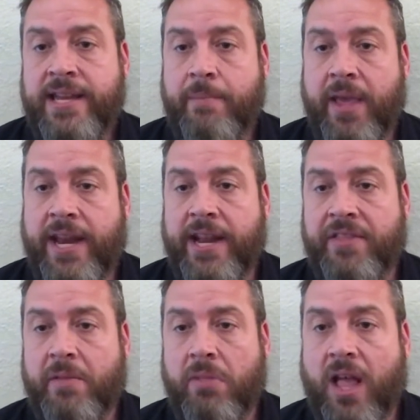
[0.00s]
depending
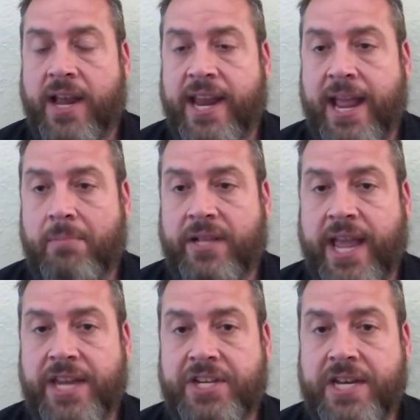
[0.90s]
on the block and
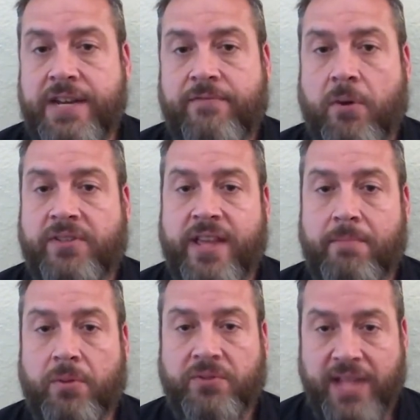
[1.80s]
application, for
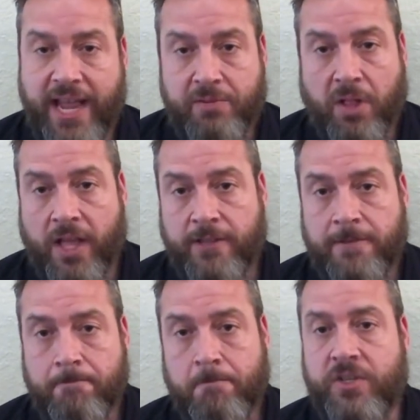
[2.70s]
example, snatch blocks.